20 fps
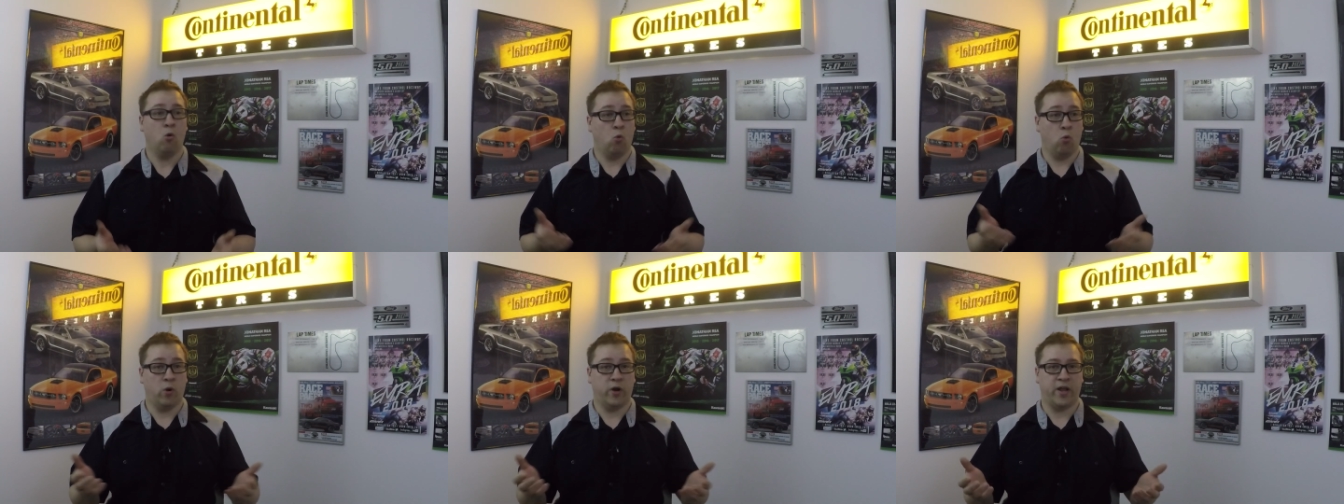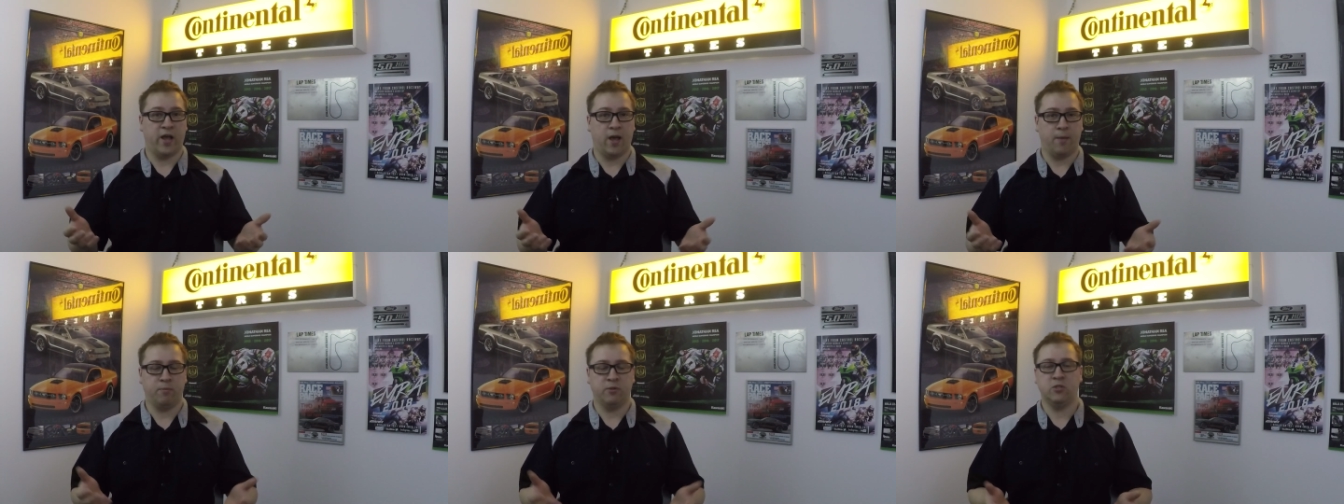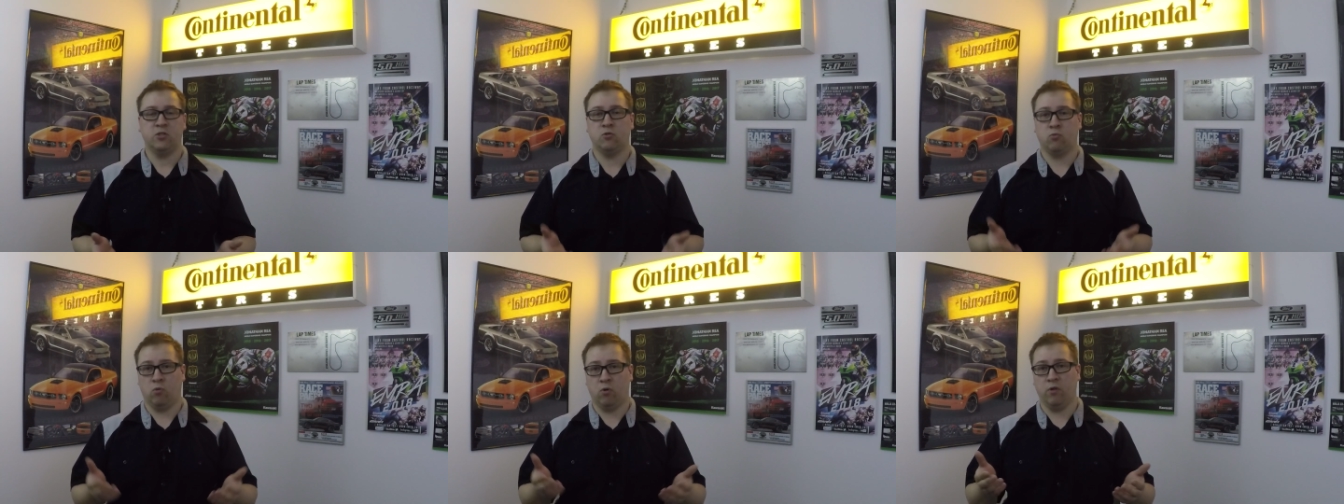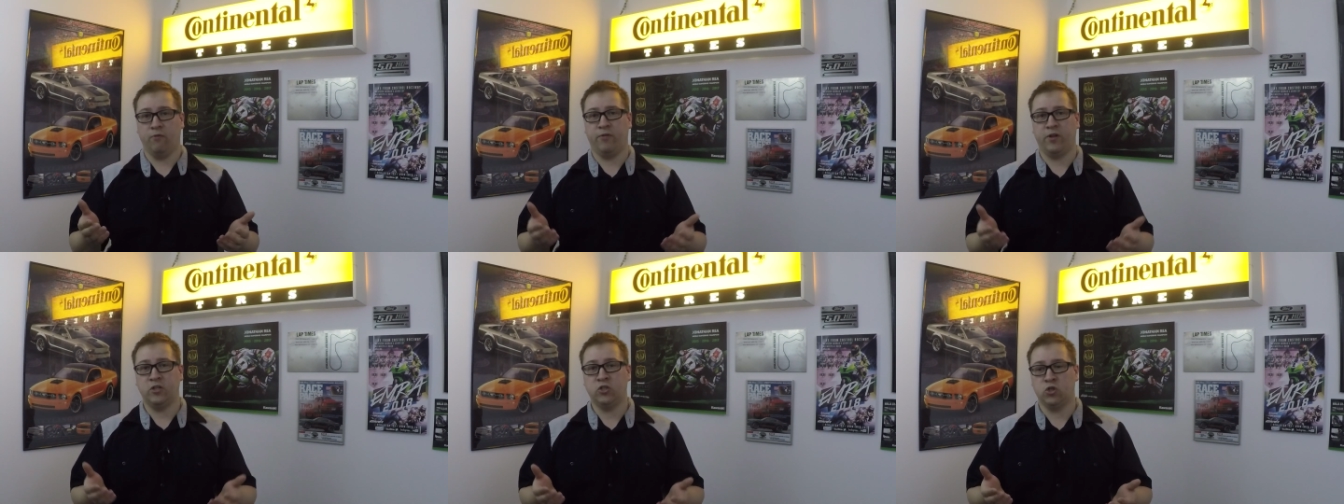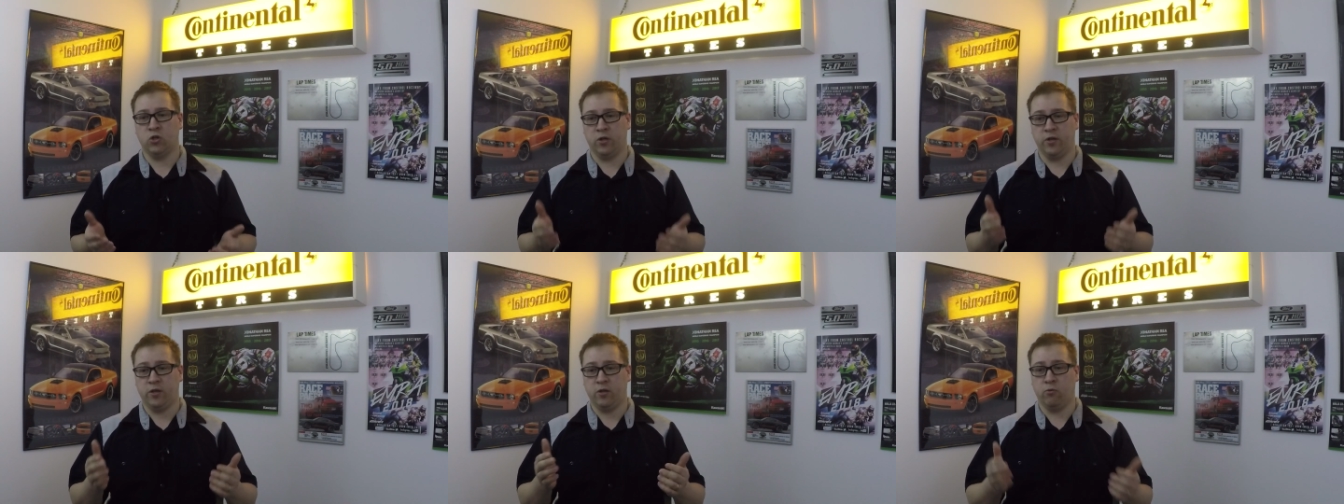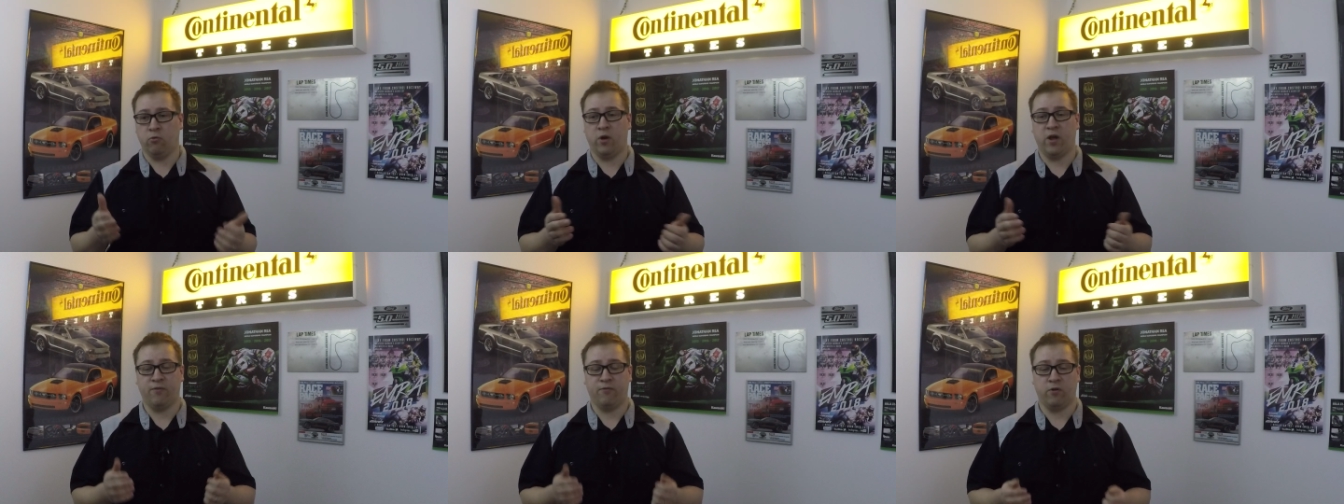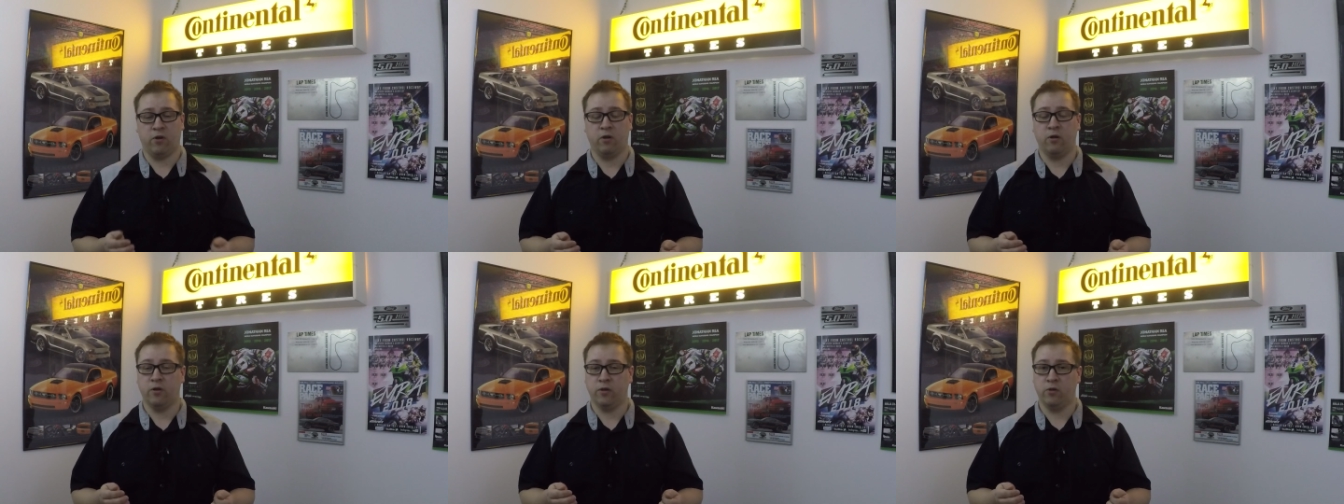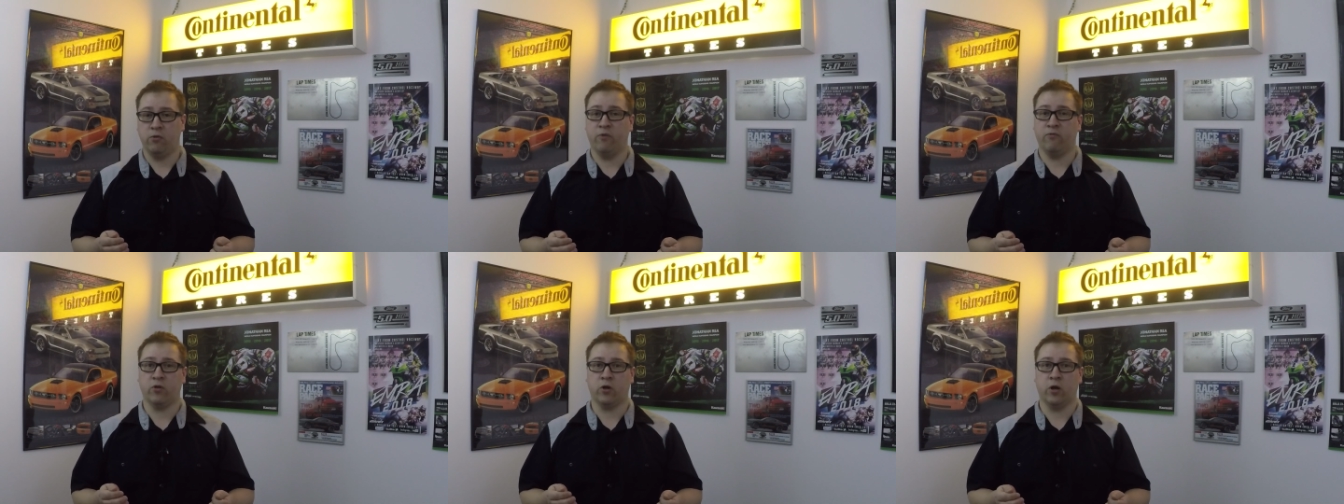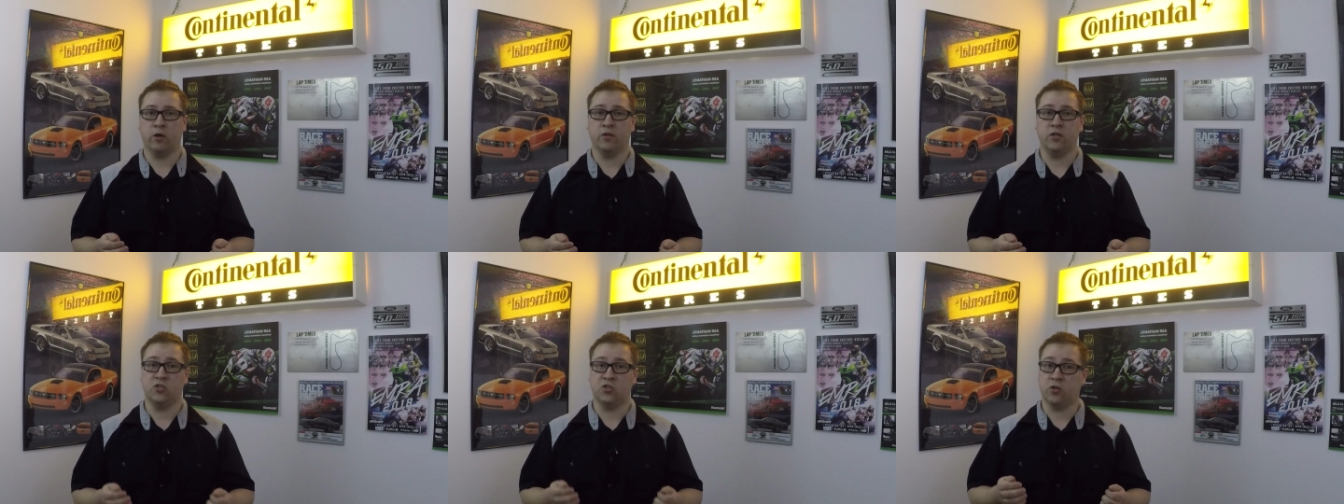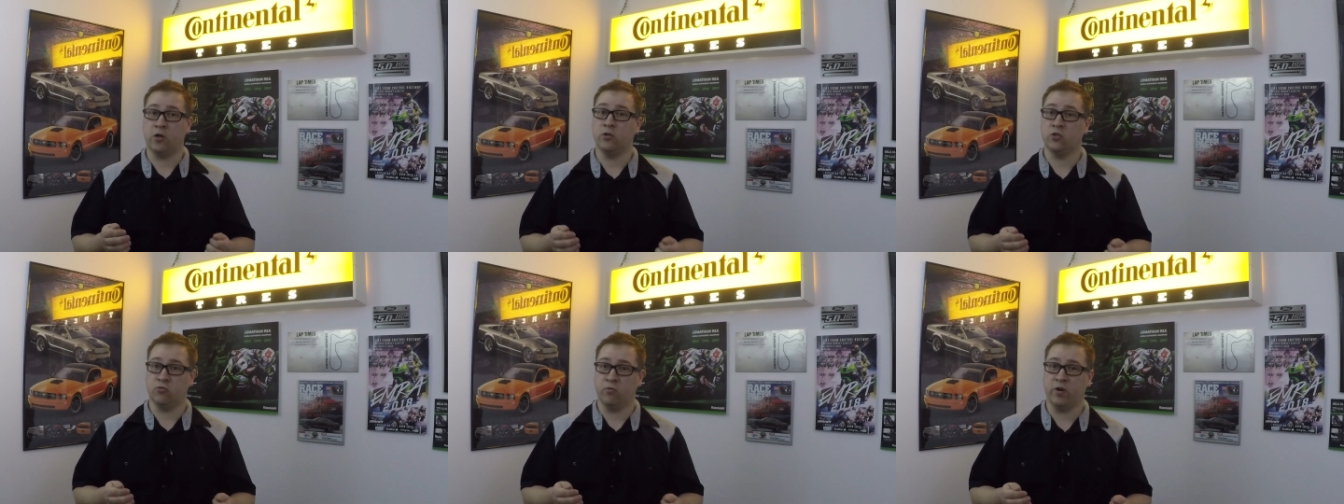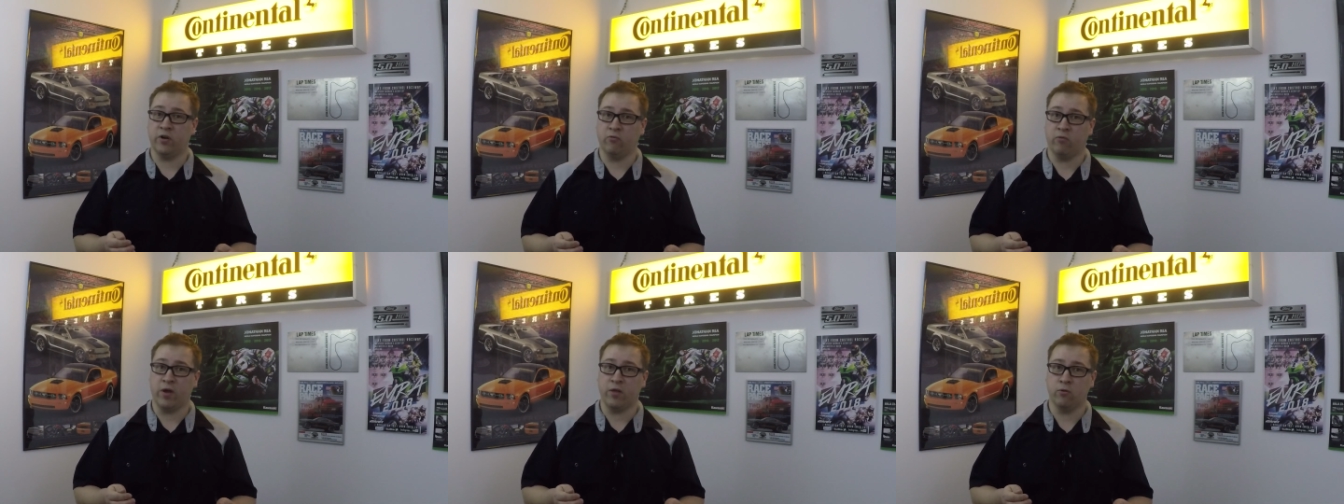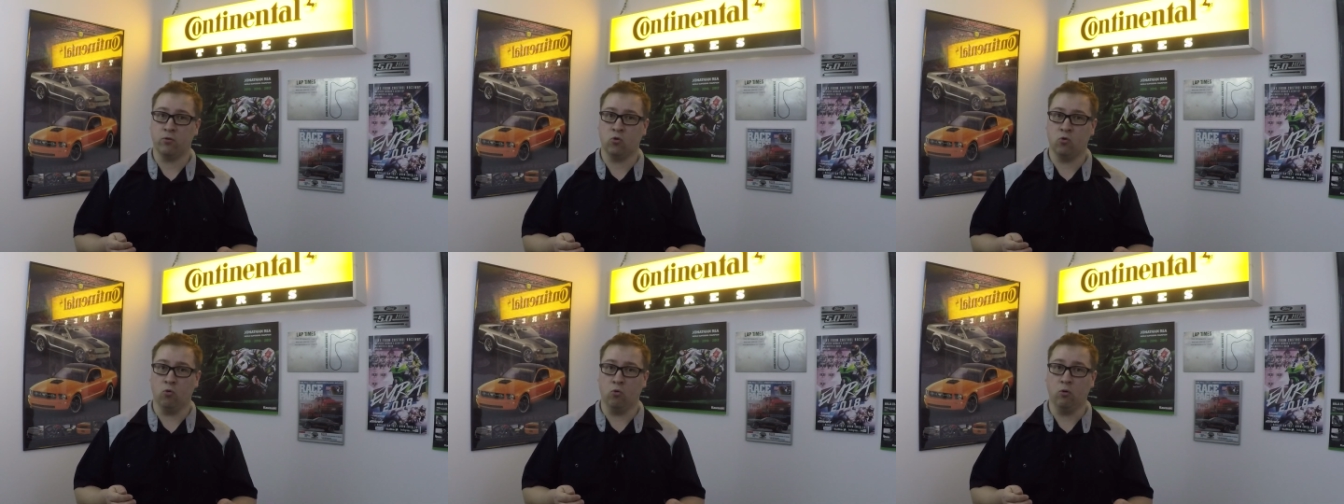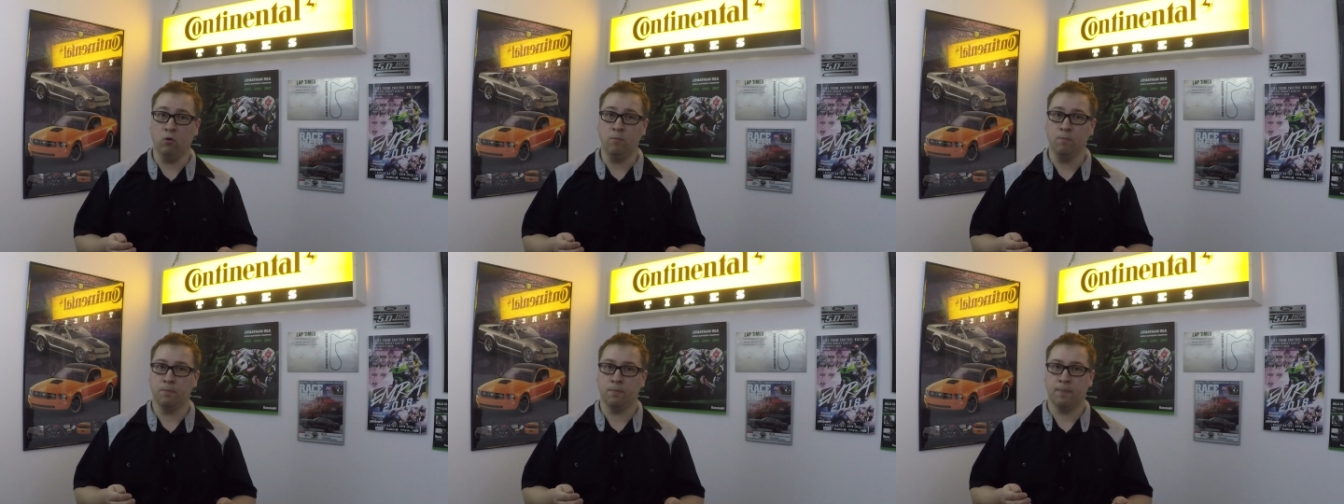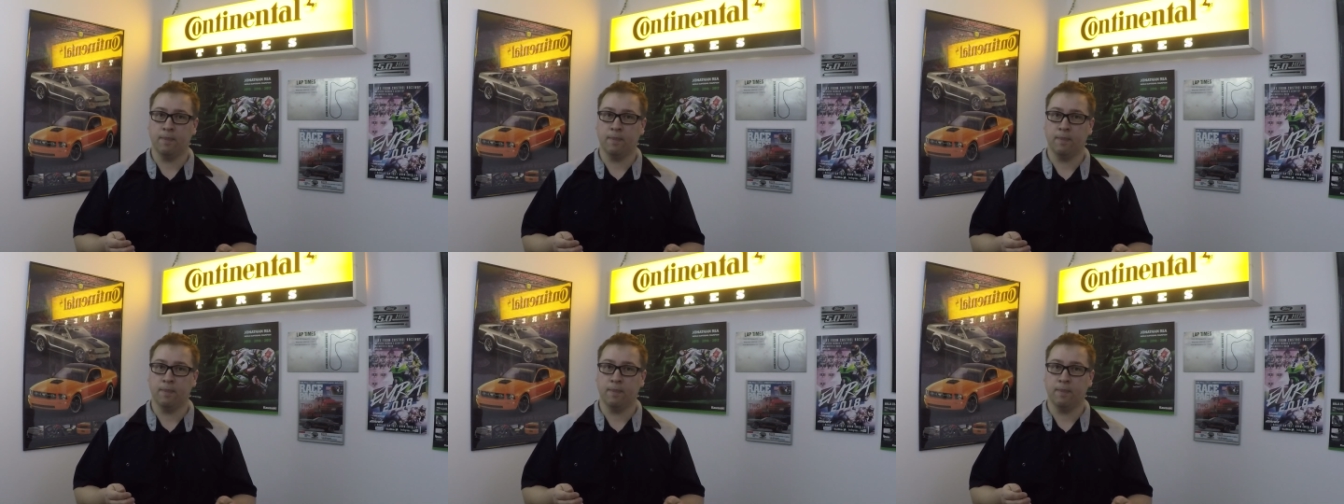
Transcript: What happens? Well, eventually you have a you have a car that starts running rather cool,